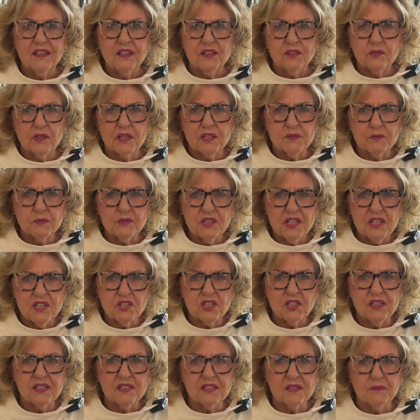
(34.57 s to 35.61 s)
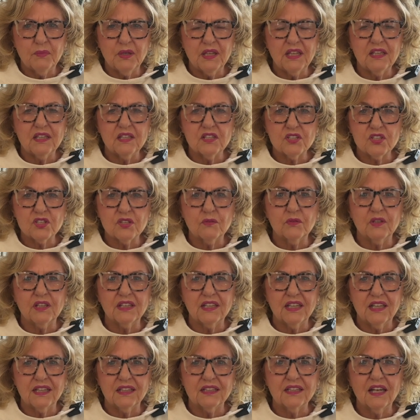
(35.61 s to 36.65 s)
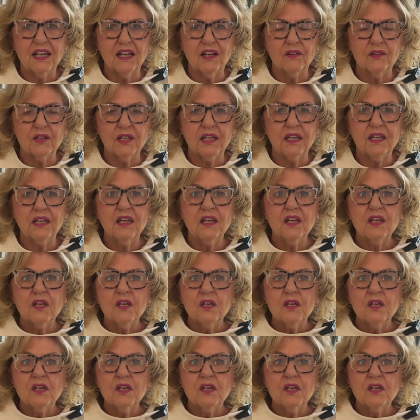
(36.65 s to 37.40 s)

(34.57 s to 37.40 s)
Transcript: Transportation is a big issue in Kent County.